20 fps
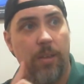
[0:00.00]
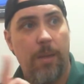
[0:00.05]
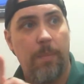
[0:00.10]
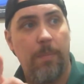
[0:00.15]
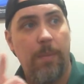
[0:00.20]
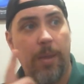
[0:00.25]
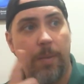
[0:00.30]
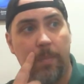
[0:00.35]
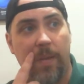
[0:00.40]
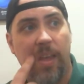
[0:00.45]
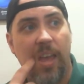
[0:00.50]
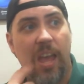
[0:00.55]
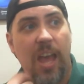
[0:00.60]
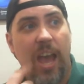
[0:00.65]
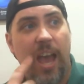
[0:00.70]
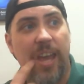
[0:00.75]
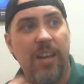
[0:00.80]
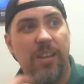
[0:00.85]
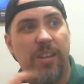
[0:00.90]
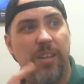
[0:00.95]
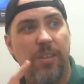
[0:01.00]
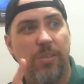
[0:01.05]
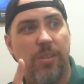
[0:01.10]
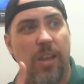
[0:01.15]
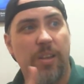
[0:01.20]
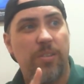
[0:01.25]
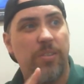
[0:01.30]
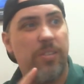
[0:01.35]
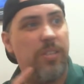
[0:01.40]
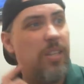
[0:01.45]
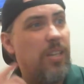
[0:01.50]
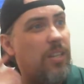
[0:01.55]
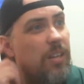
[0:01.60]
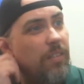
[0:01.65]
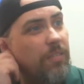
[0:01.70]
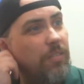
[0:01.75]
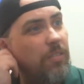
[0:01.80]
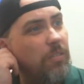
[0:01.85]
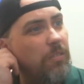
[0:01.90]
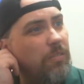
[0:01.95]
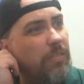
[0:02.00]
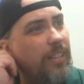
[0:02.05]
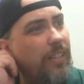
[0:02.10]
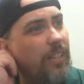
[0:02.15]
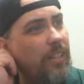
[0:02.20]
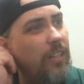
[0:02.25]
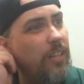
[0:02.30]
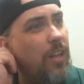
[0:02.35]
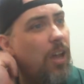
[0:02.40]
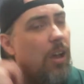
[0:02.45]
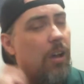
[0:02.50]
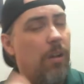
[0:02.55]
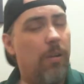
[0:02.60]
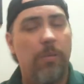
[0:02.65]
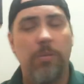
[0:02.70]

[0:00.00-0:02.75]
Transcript: I didn't use IRC enough to really know,